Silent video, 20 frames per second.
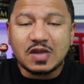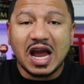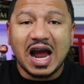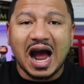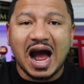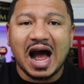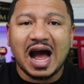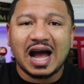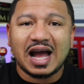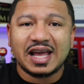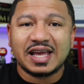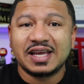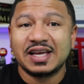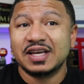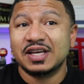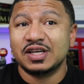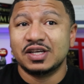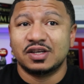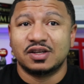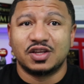I
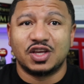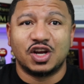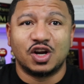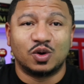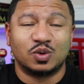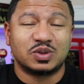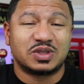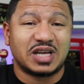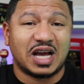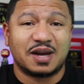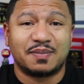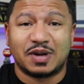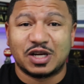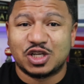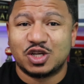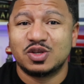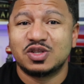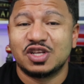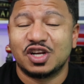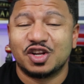tied my
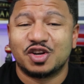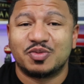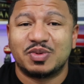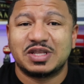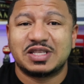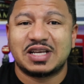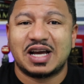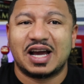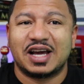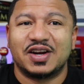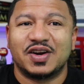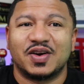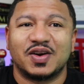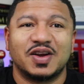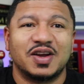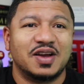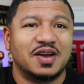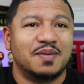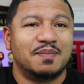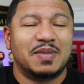shoes a little bit tighter,